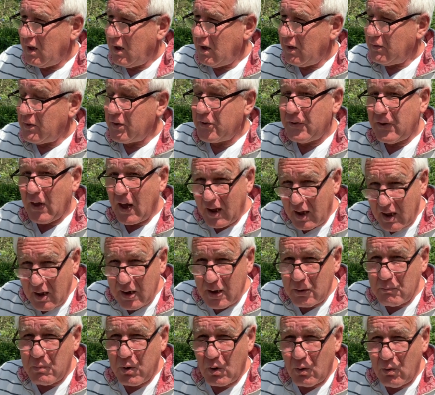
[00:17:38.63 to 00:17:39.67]
The second
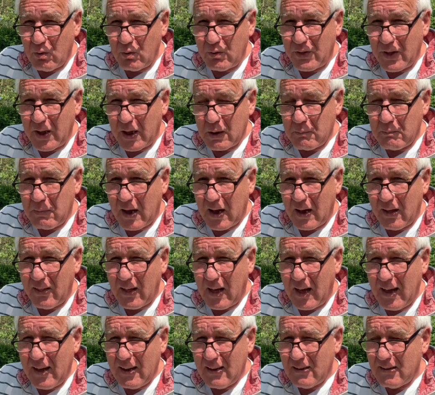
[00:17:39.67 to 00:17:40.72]
important thing about
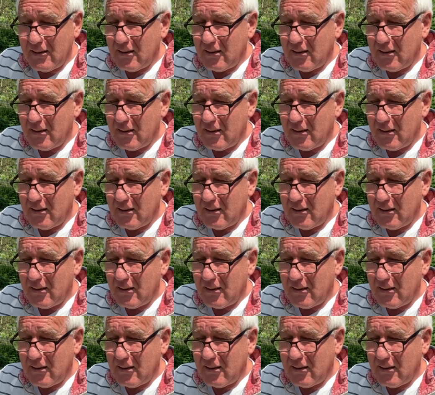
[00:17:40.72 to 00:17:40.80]
that